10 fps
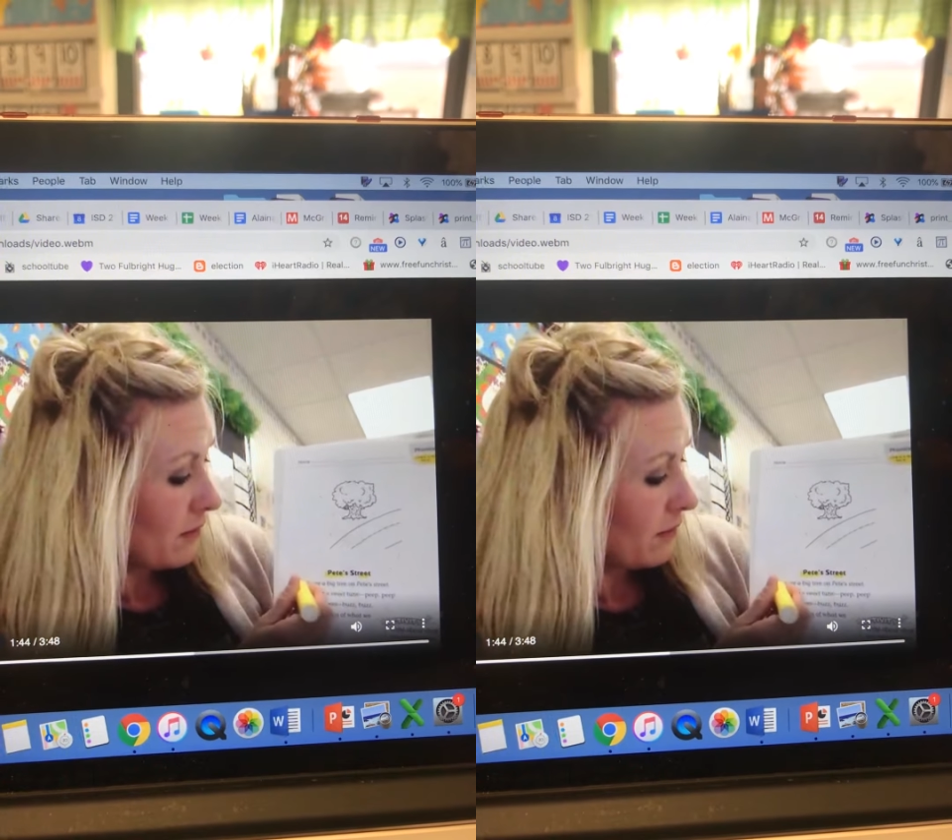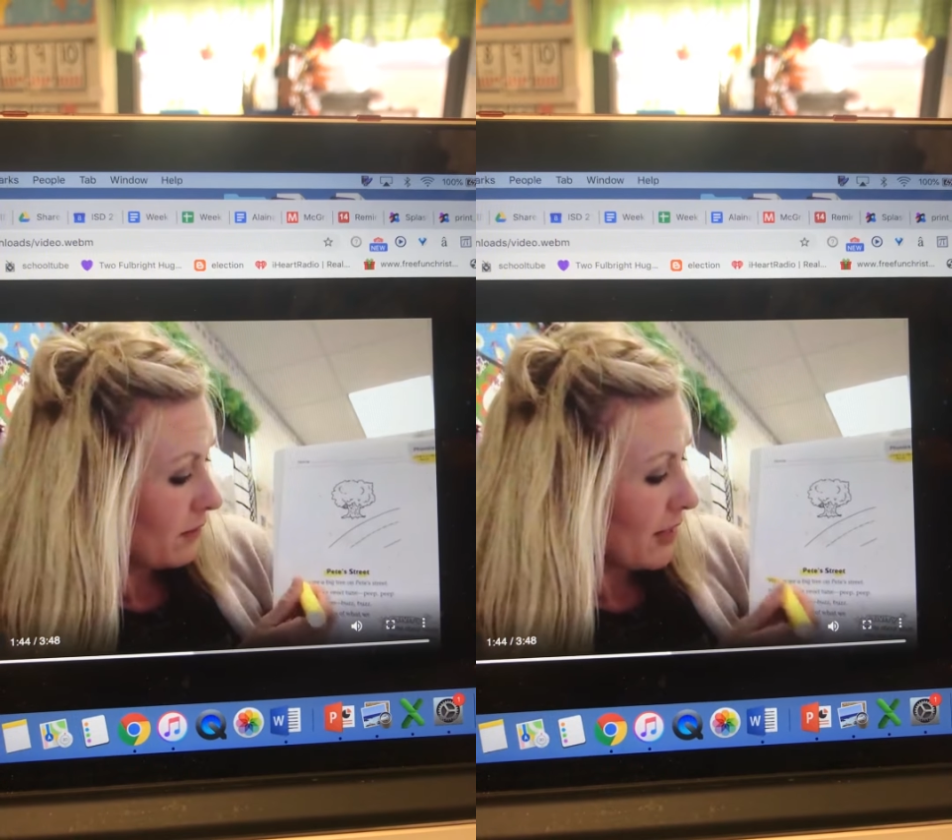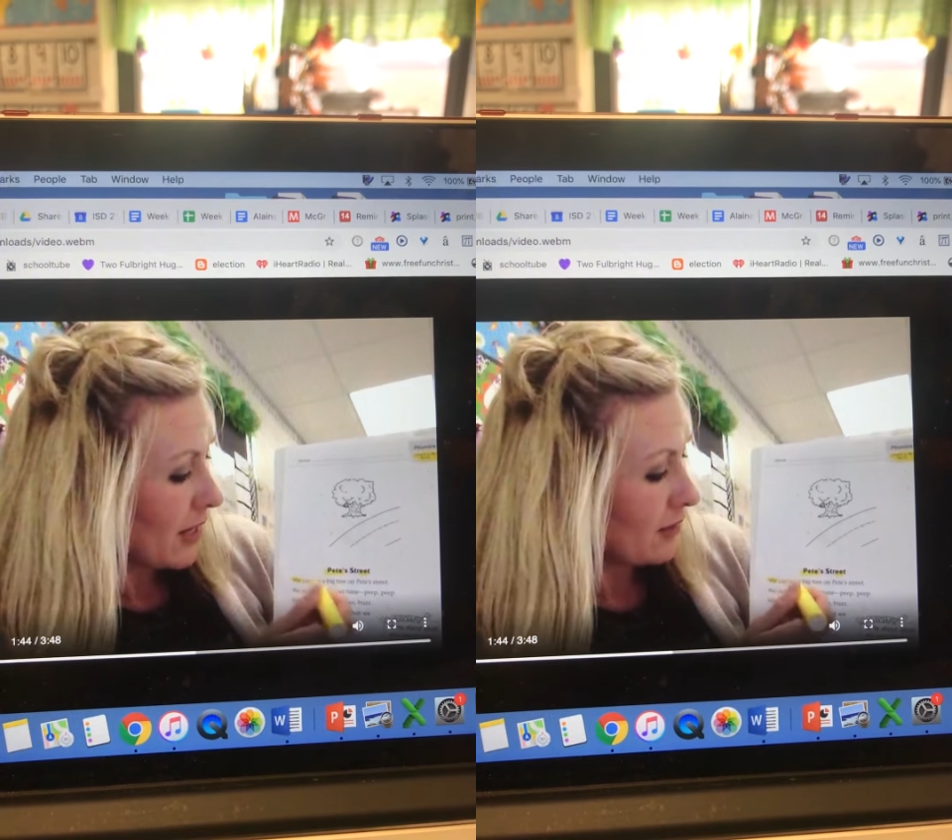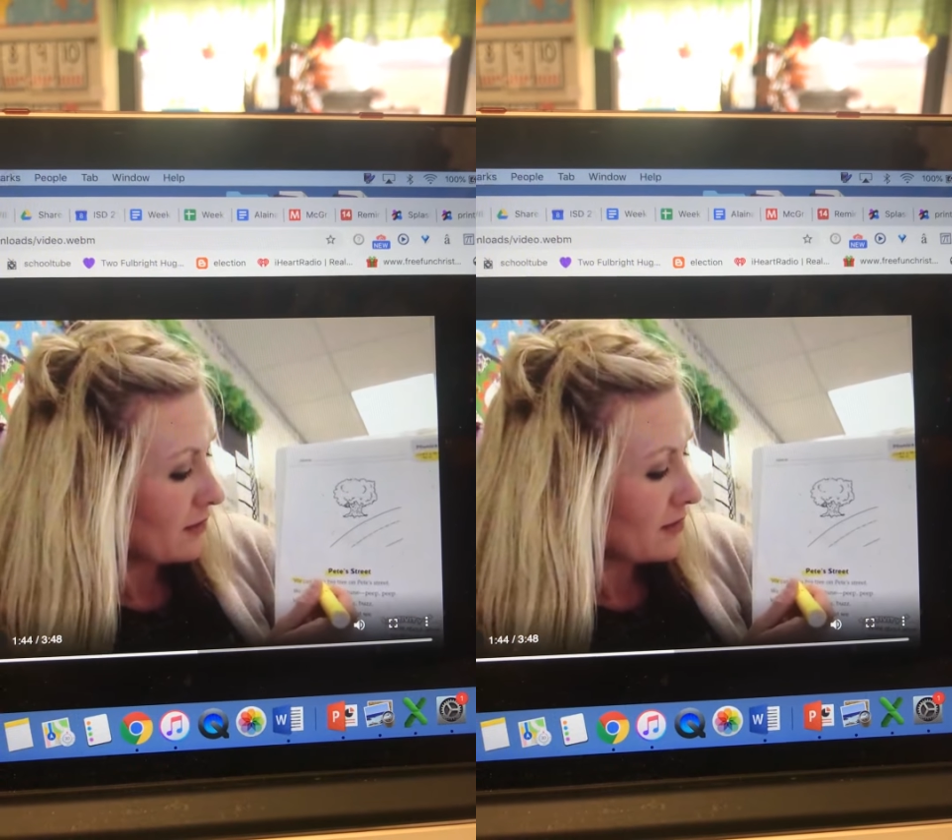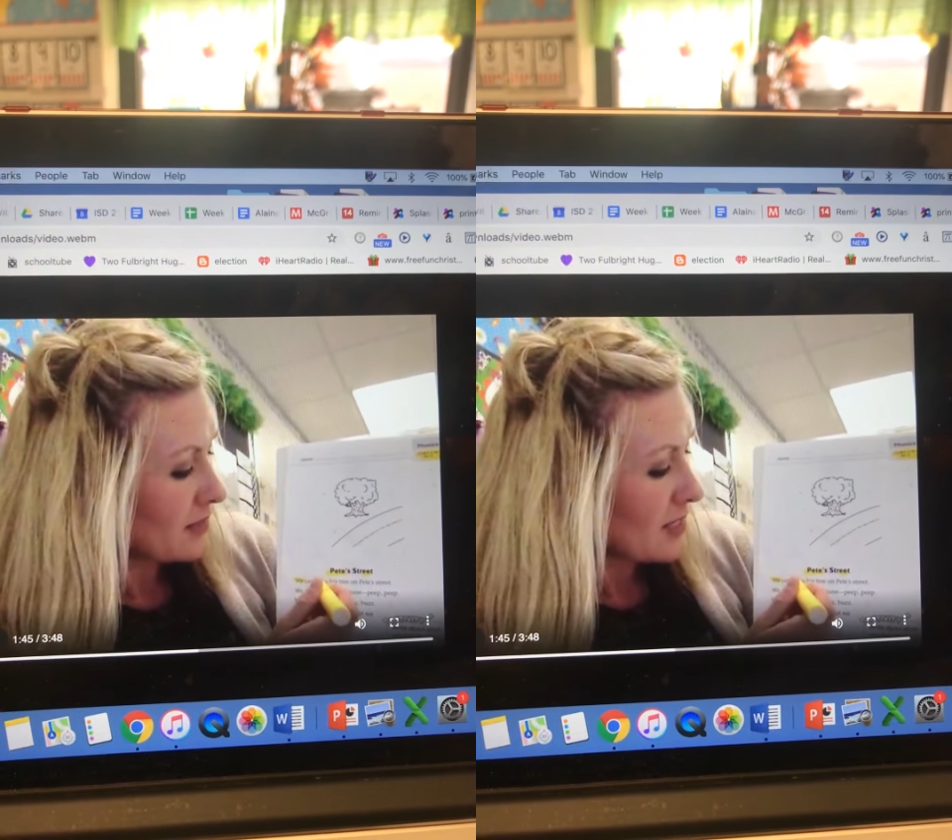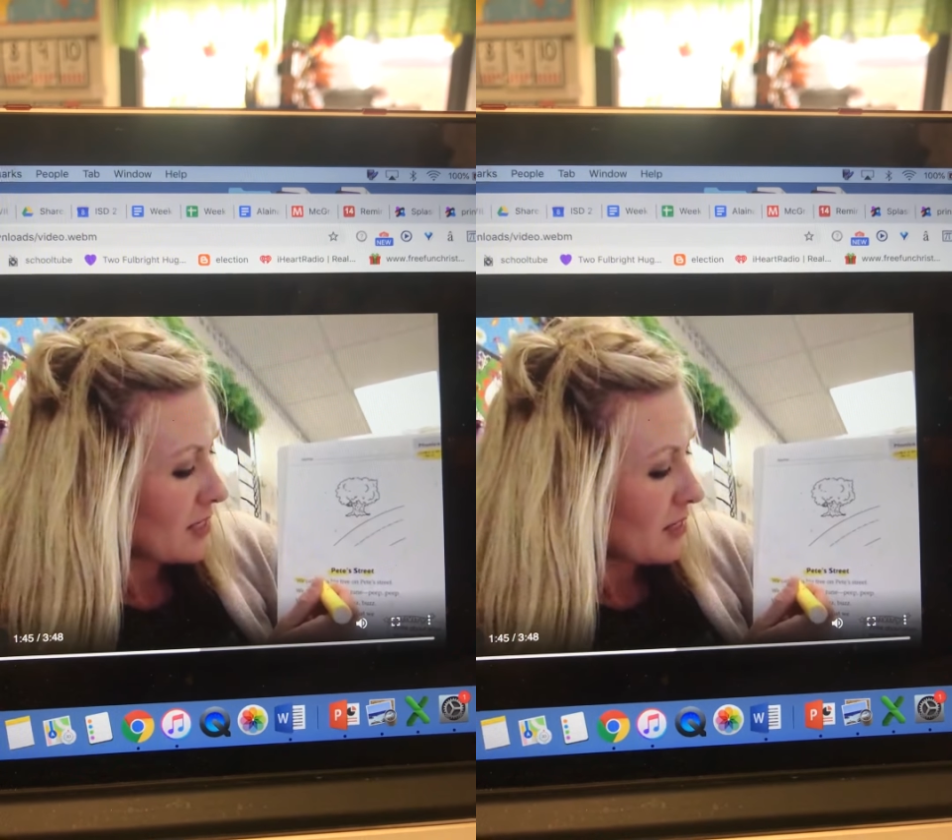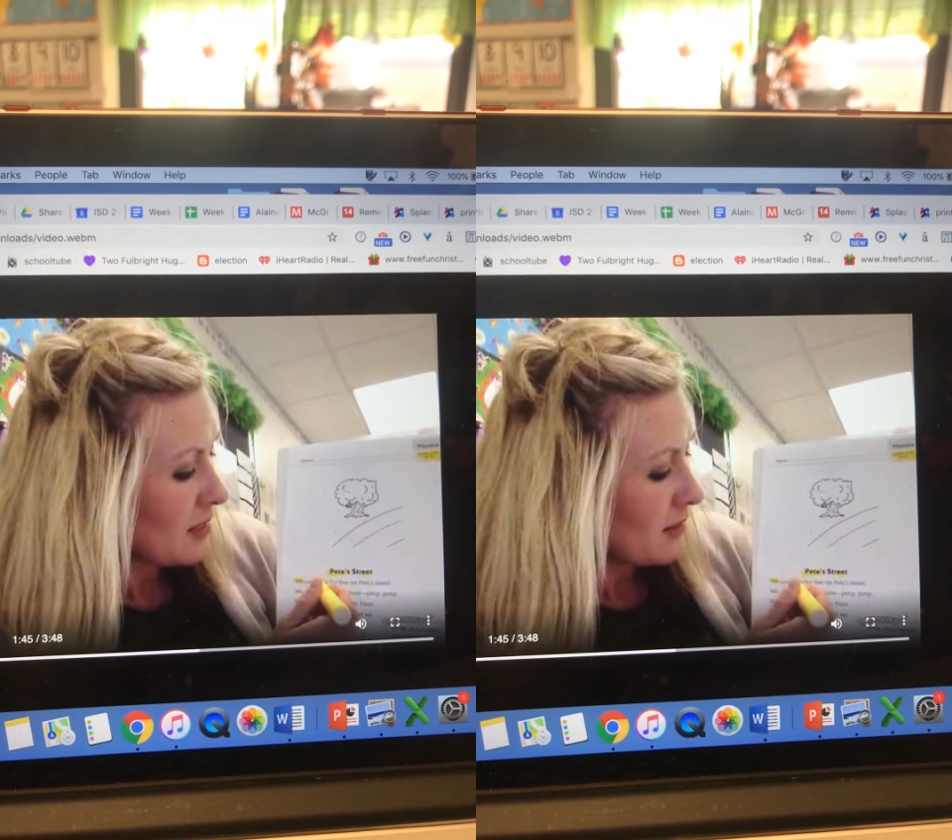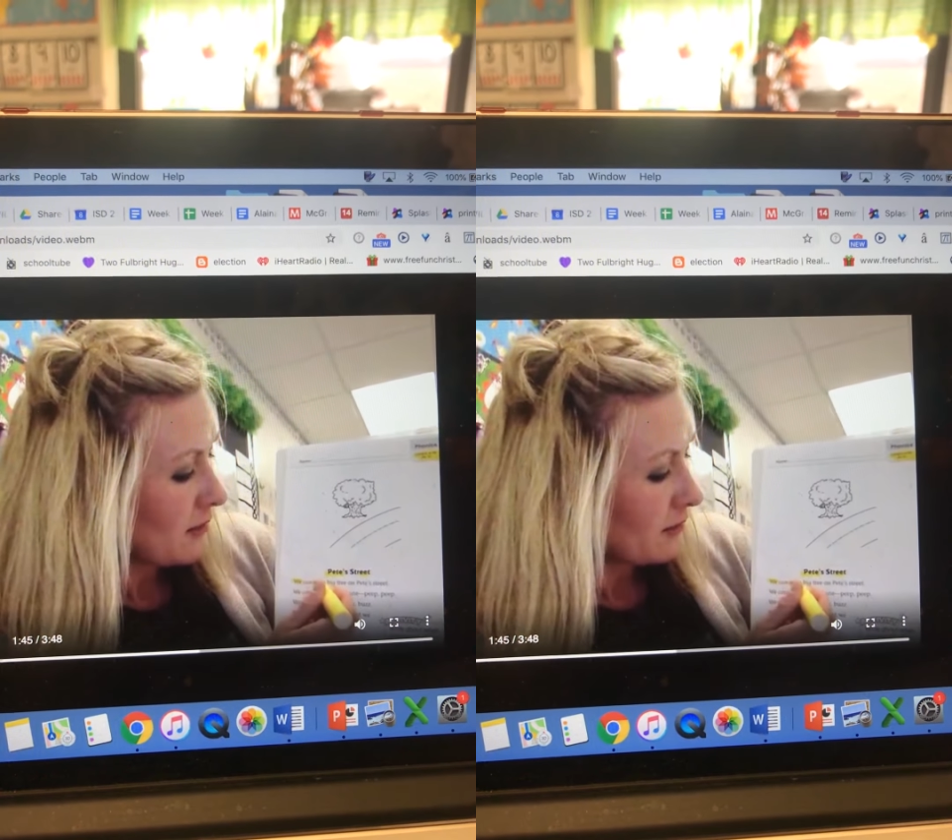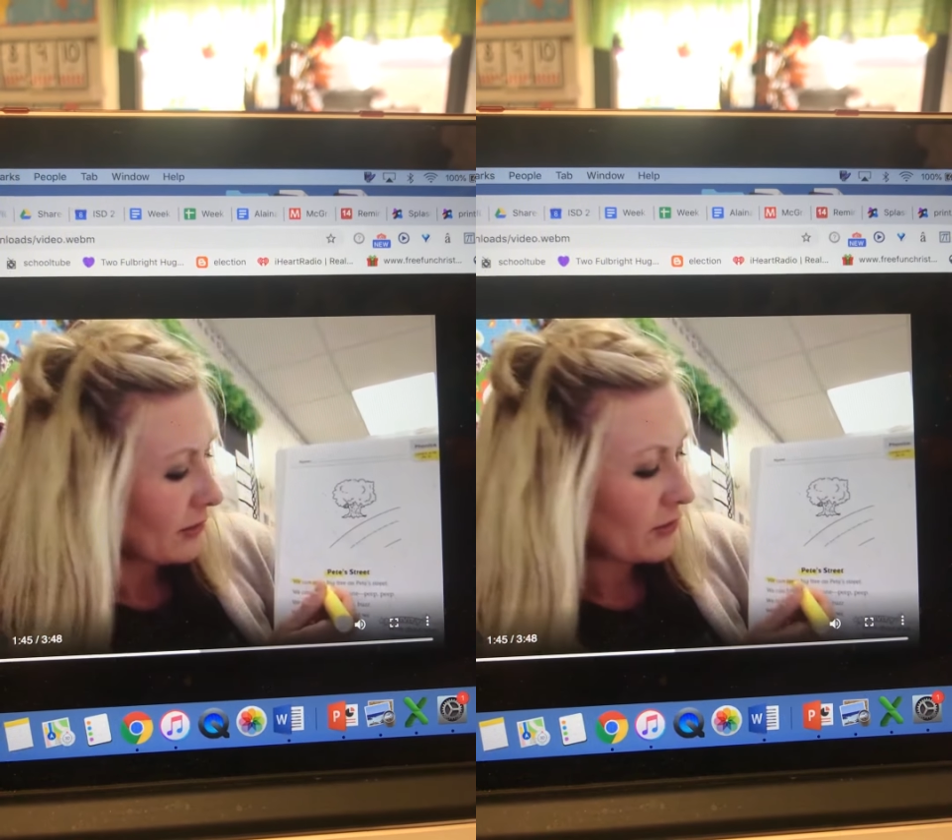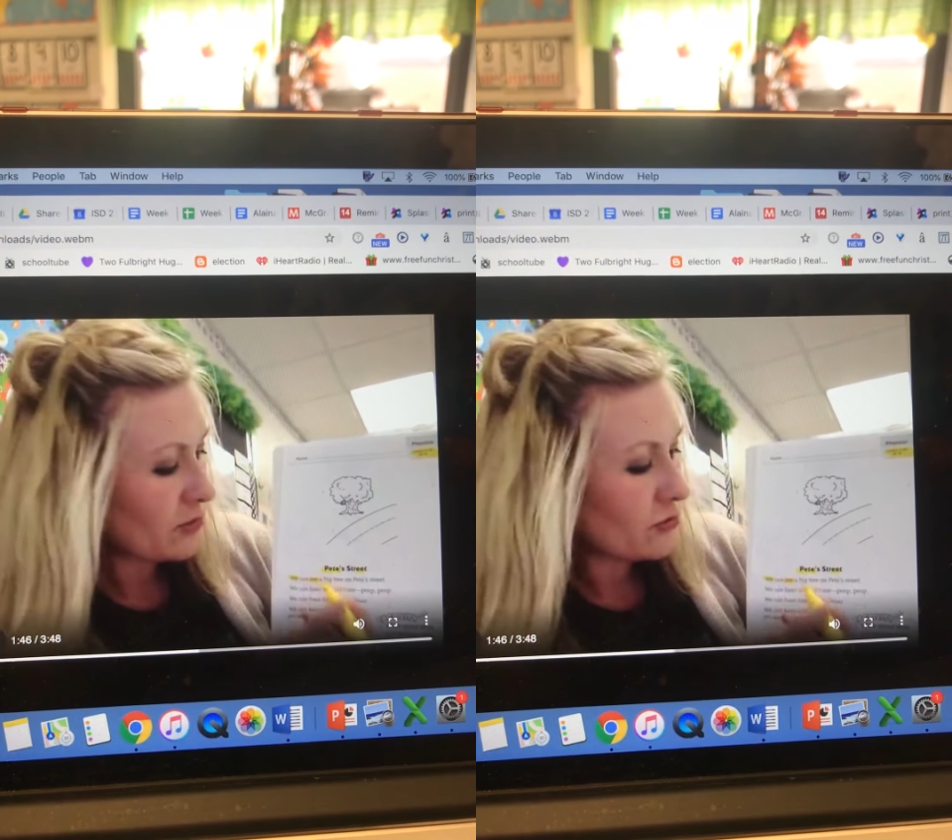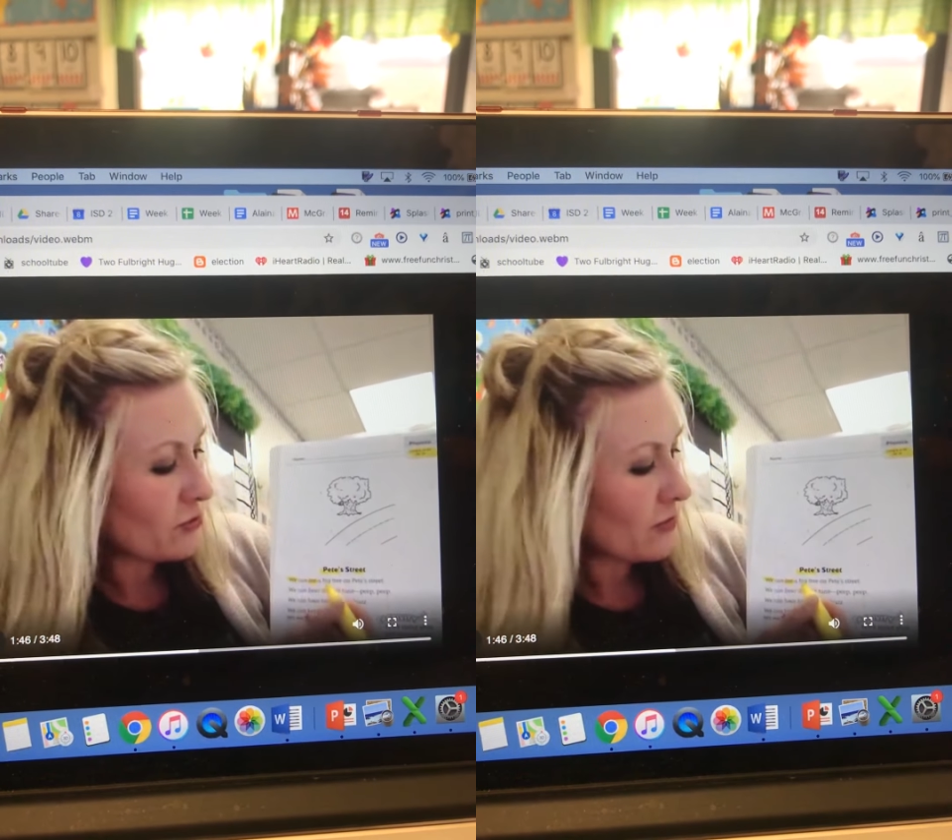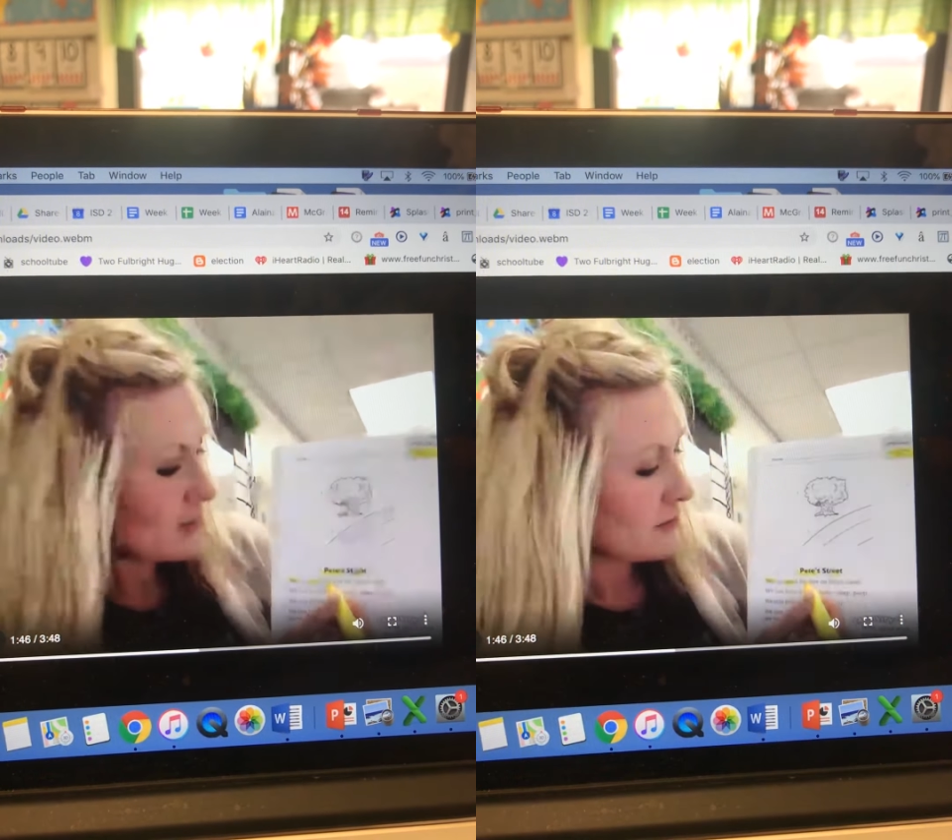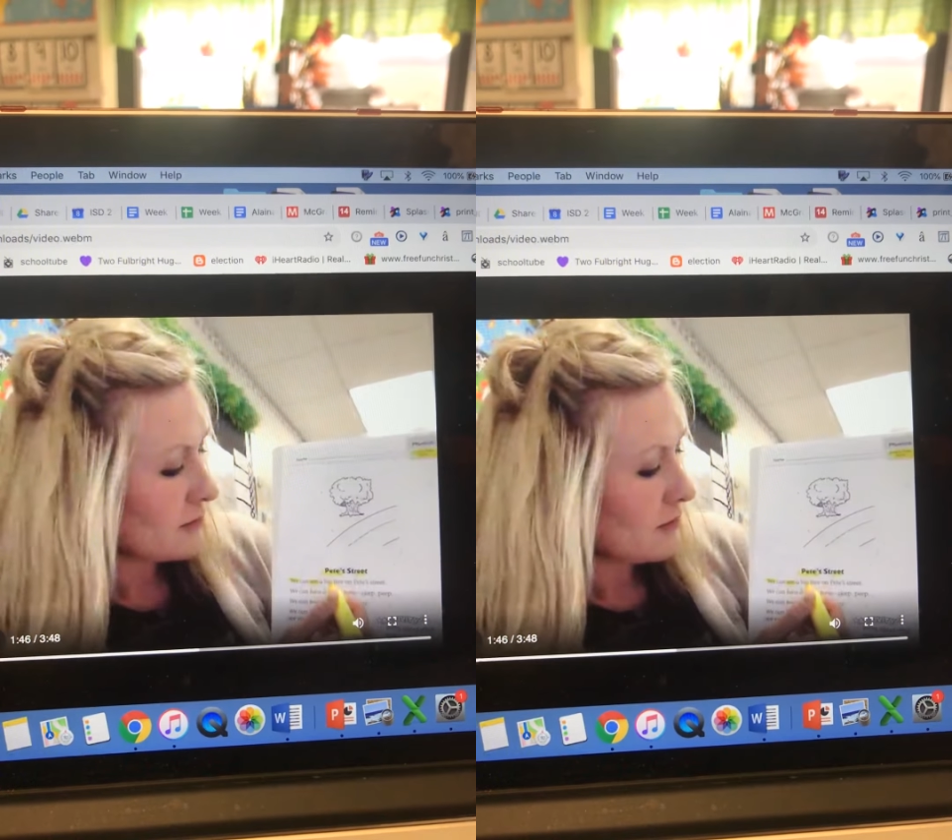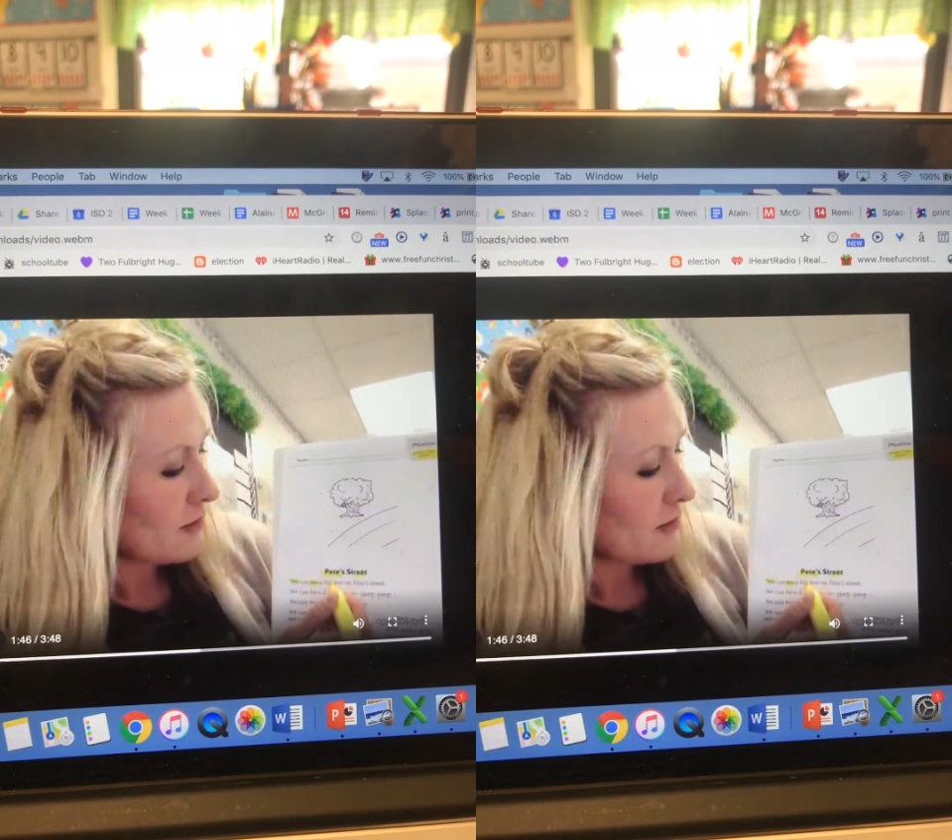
Can see, there's two E's,